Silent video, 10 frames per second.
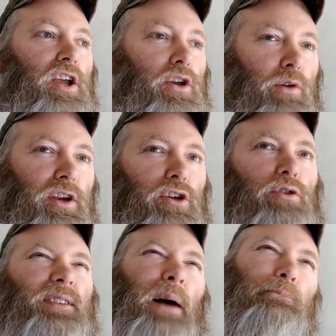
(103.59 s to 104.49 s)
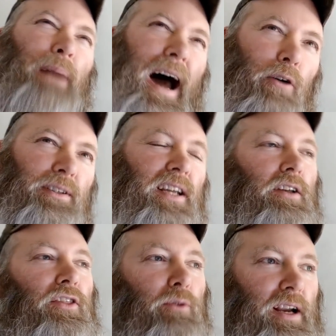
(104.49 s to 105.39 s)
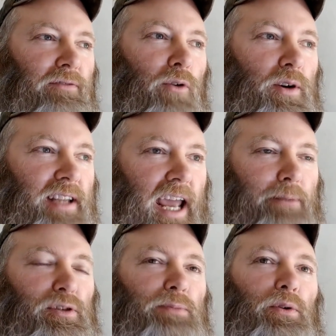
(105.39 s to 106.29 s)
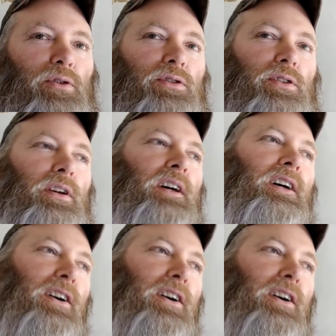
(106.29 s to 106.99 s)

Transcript: you would use about three to four tablespoons.